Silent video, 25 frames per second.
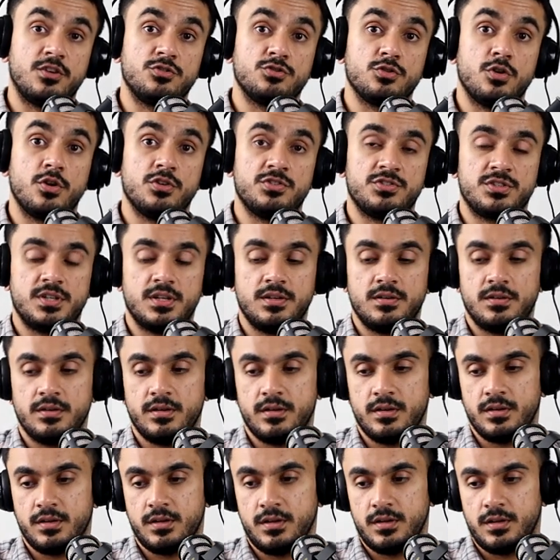exhausted
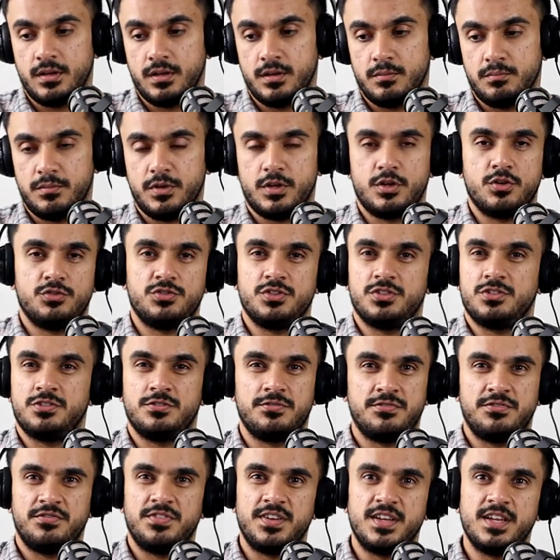because
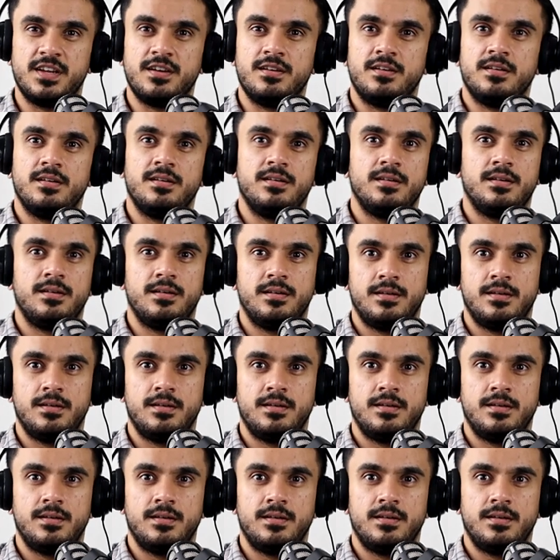it's fear